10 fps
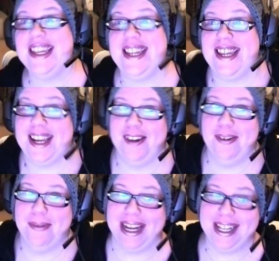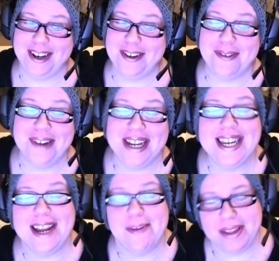taking a while to tune in
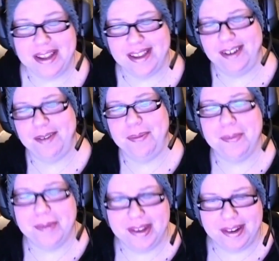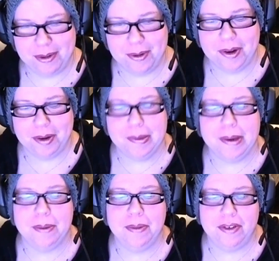today, but there's a lot of people talking
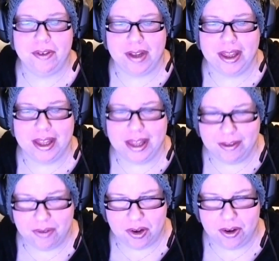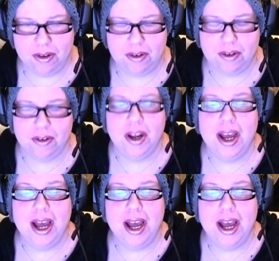about the strength that they've started on.